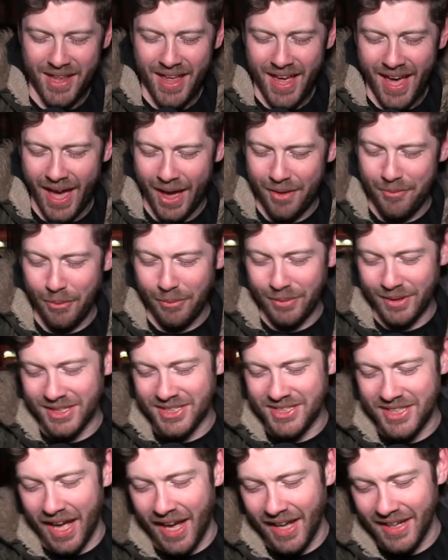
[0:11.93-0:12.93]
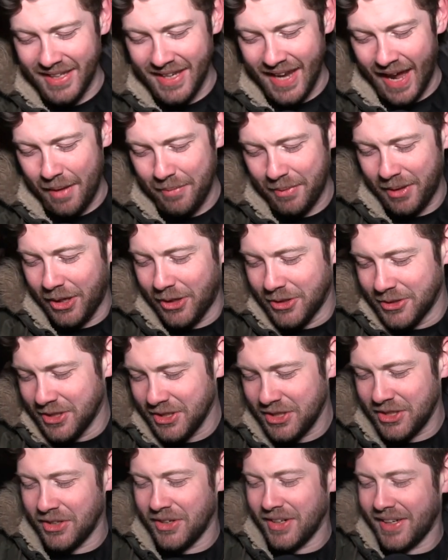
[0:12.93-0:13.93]
Uh, but we're going to start Naby
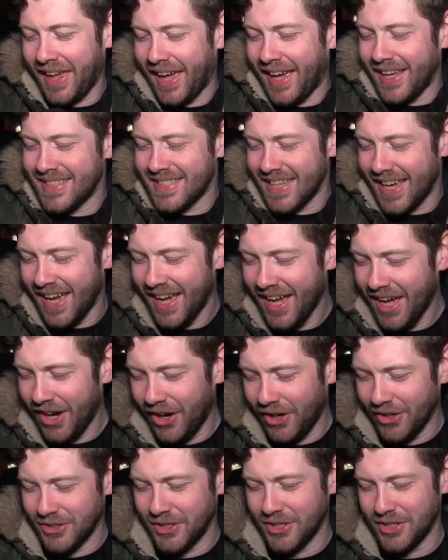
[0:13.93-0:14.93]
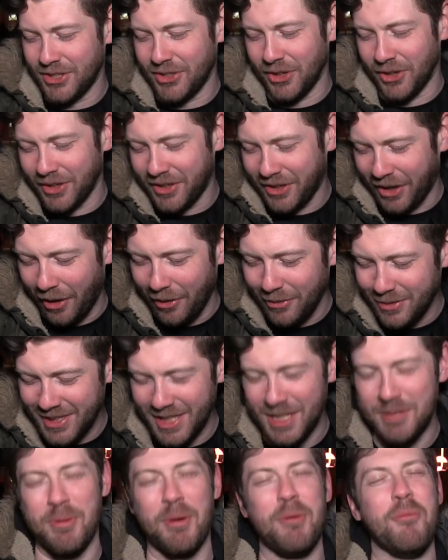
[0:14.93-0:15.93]
underscore Keita underscore Goat.
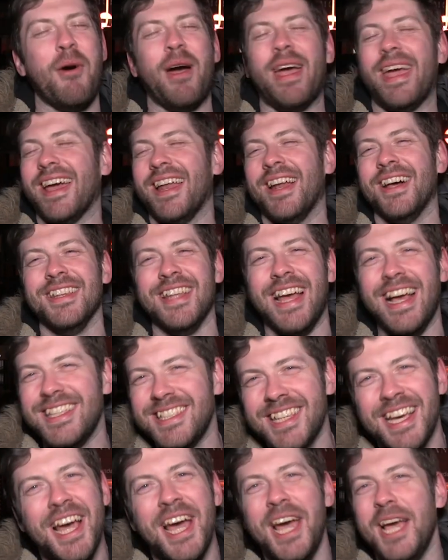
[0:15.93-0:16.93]
He's been waiting on this.